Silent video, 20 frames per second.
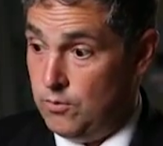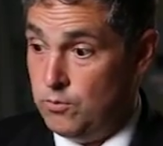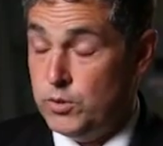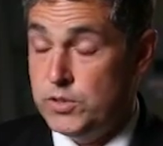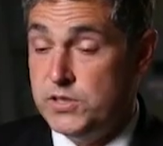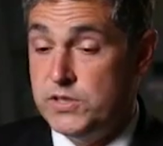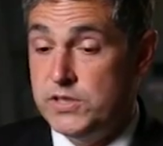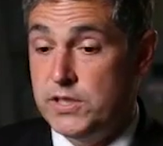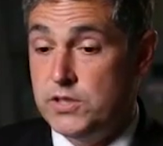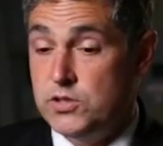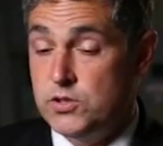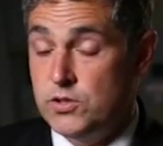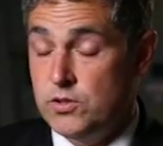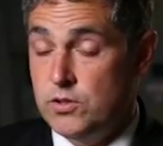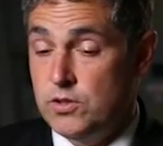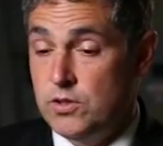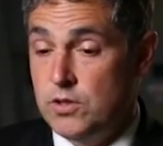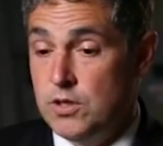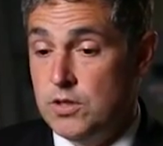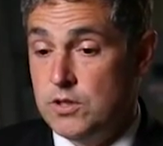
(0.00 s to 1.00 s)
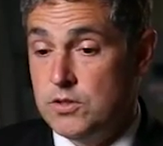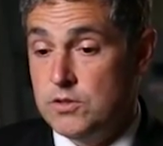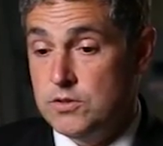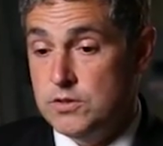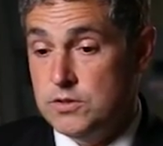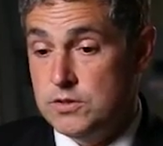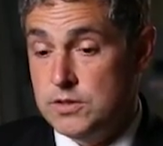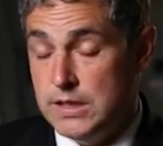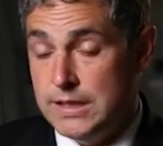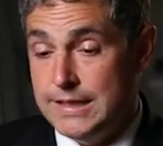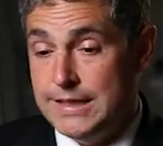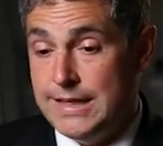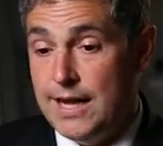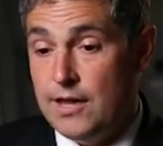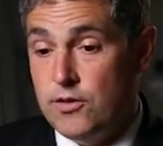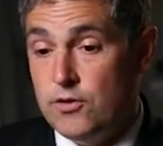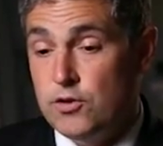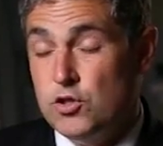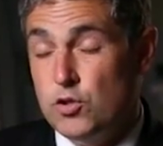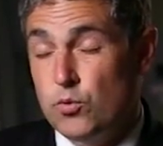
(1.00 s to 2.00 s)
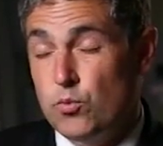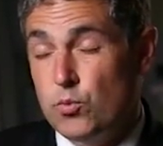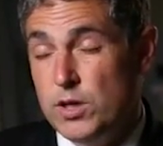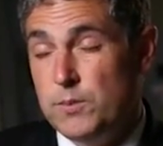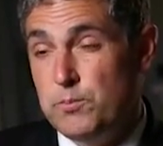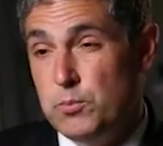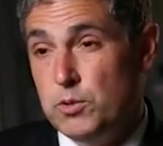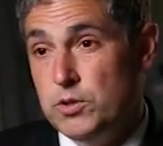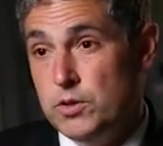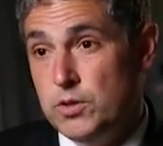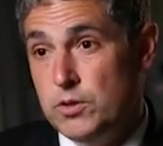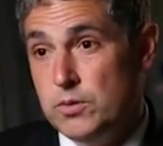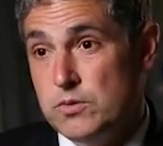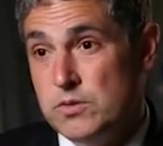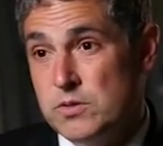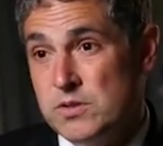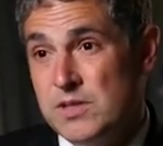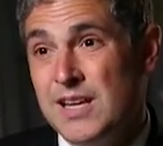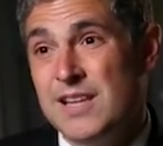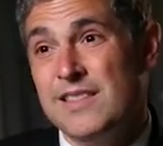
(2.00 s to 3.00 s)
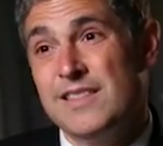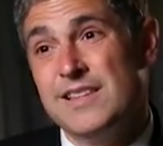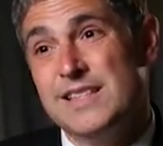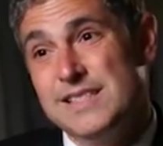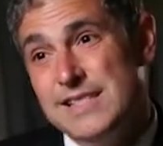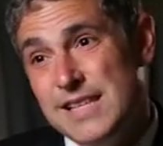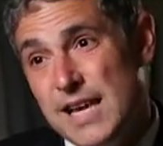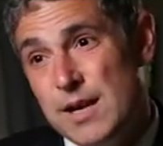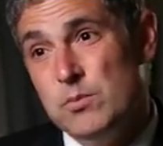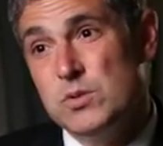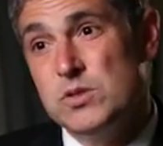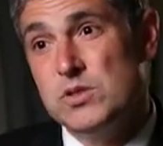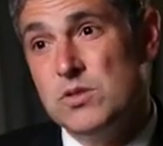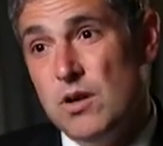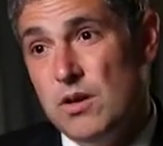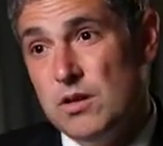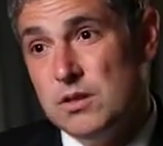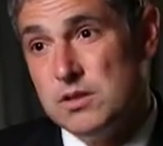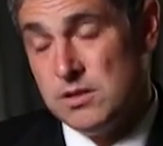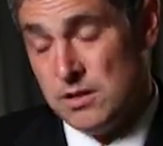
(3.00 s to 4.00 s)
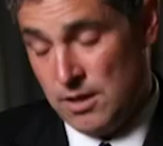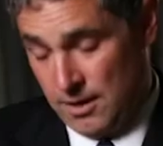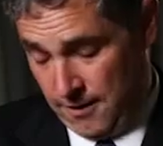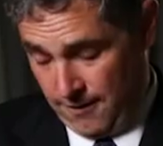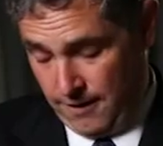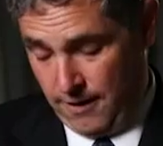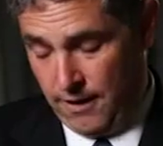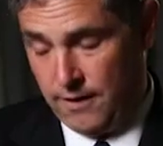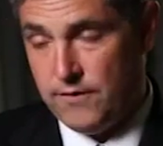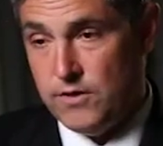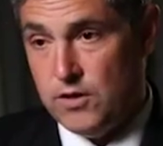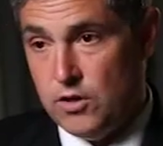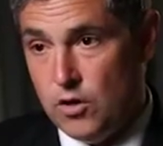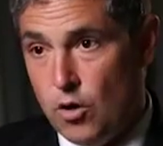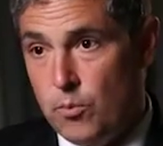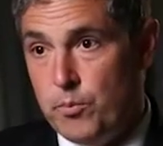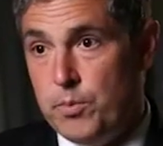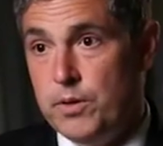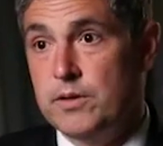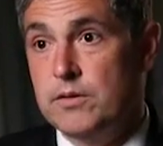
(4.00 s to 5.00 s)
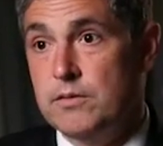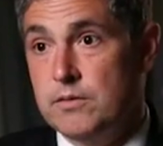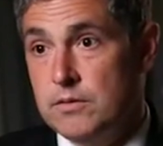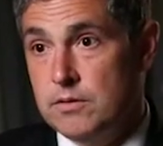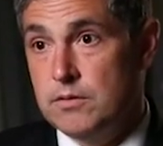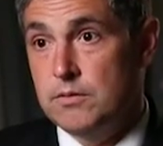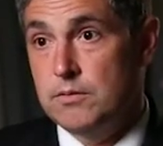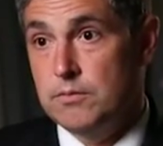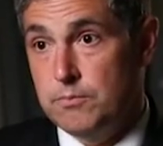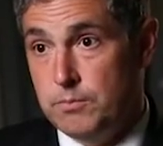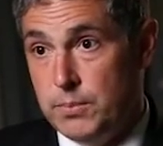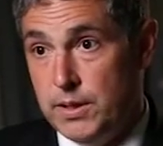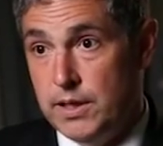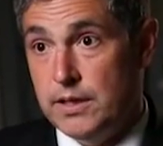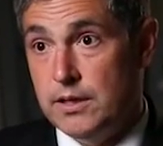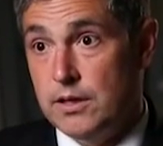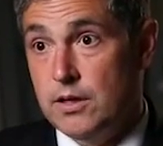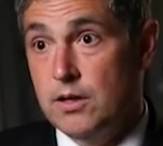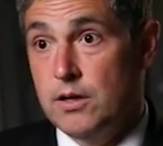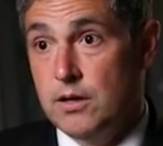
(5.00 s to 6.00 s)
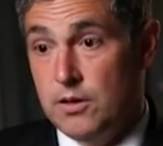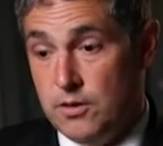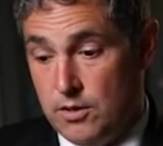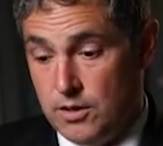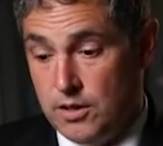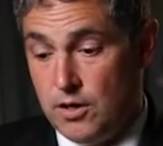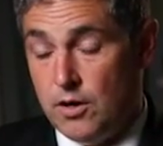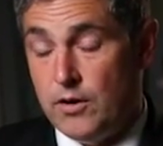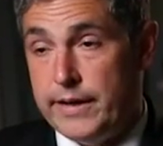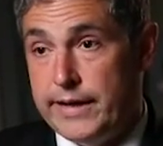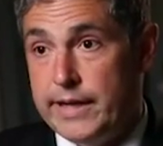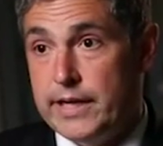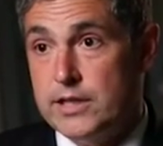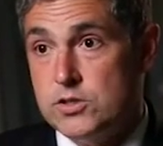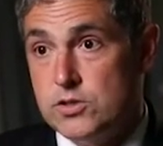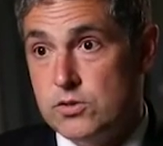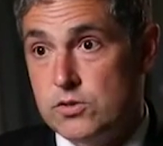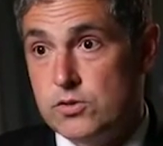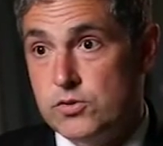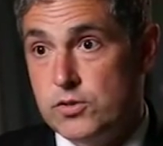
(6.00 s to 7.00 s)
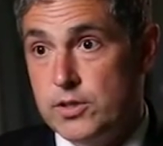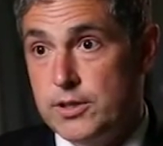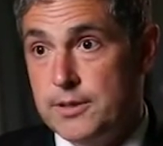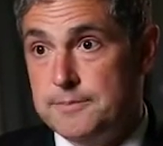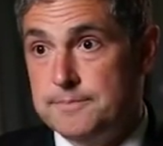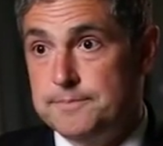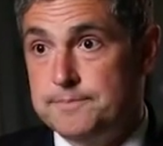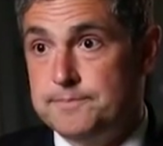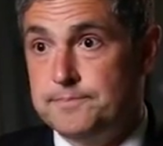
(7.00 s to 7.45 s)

procedure together to reproduce the same results of the open, big cardiac surgery.